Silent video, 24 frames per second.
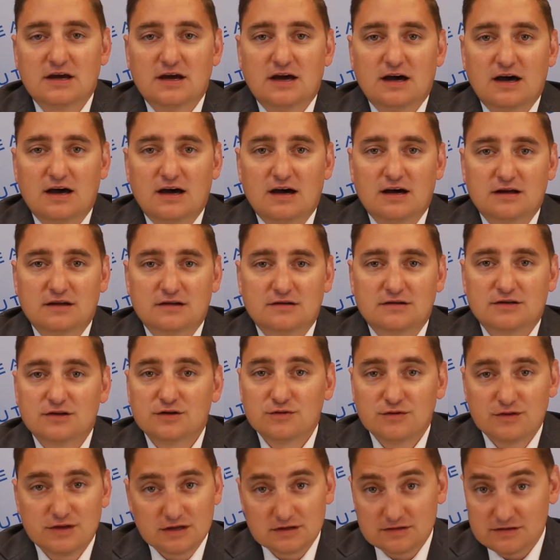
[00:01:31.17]
uh, to do
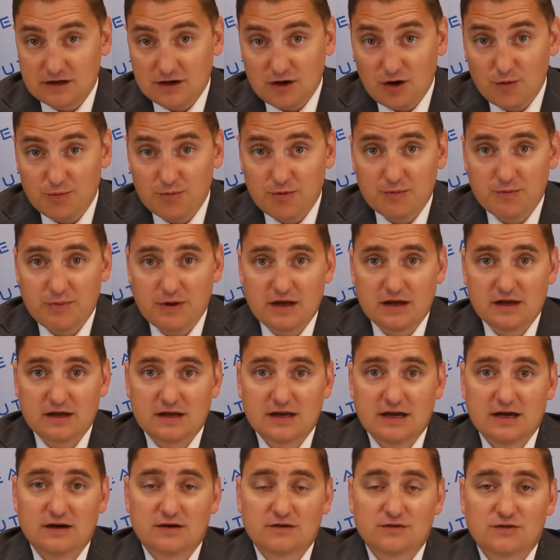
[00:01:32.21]
things like open bank
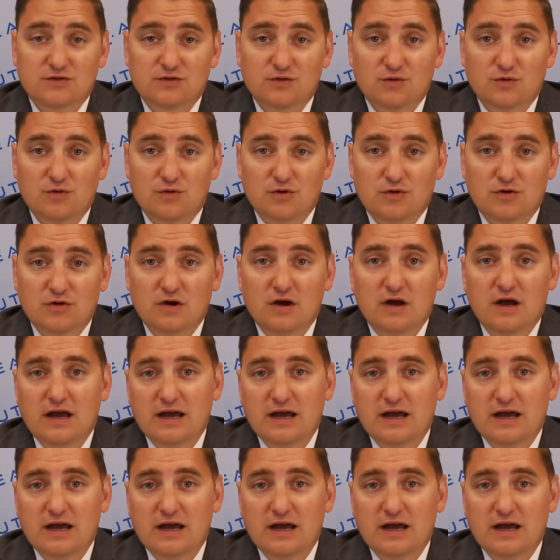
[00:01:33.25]
accounts or